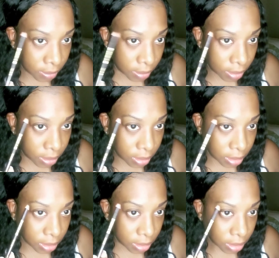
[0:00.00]
This
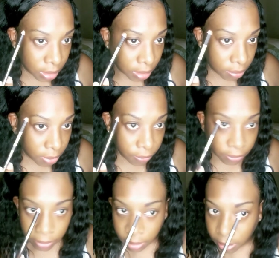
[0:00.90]
is
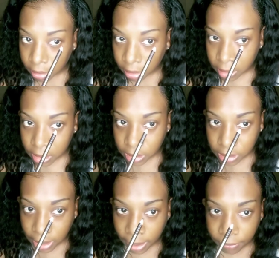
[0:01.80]
before. This is
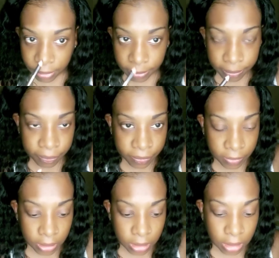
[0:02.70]
after.
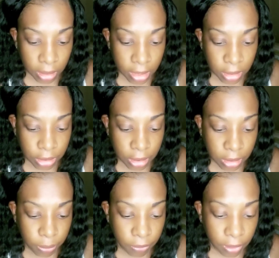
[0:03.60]
So let's just
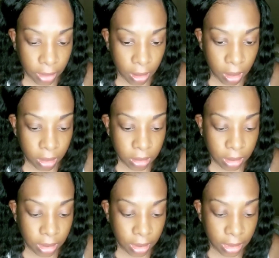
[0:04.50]
move along to
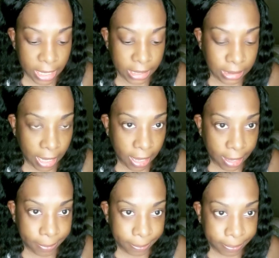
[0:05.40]
the next eye.
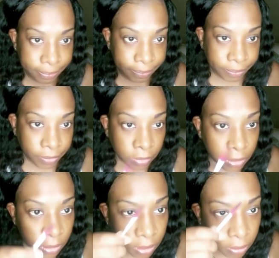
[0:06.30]
I'm
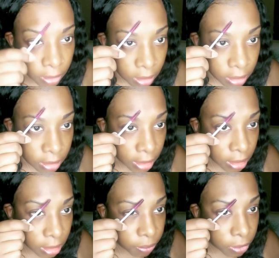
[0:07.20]
going to take
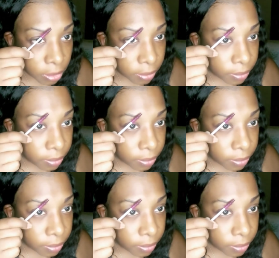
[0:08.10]
the blue.